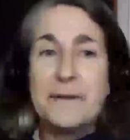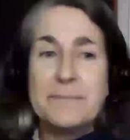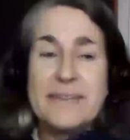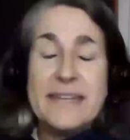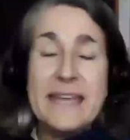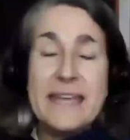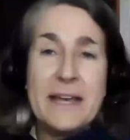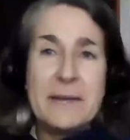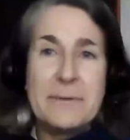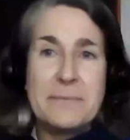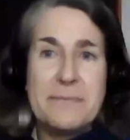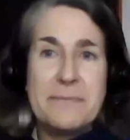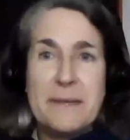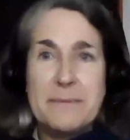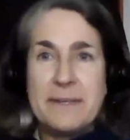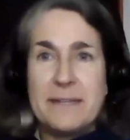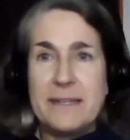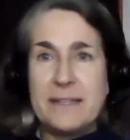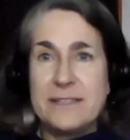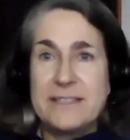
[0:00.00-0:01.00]
Yeah,
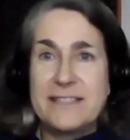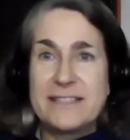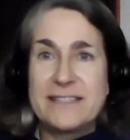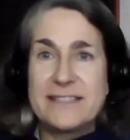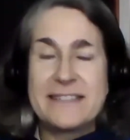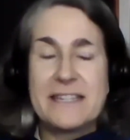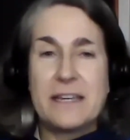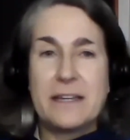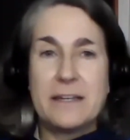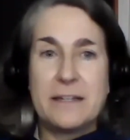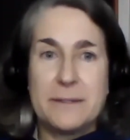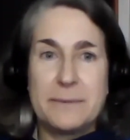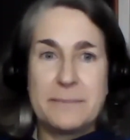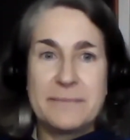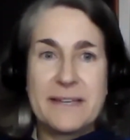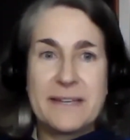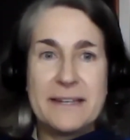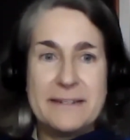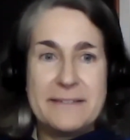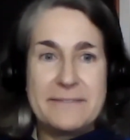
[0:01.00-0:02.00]
maybe, and just
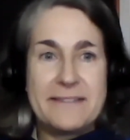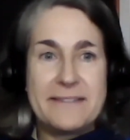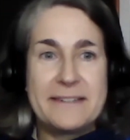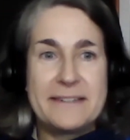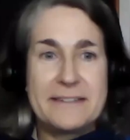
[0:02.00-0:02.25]
kind of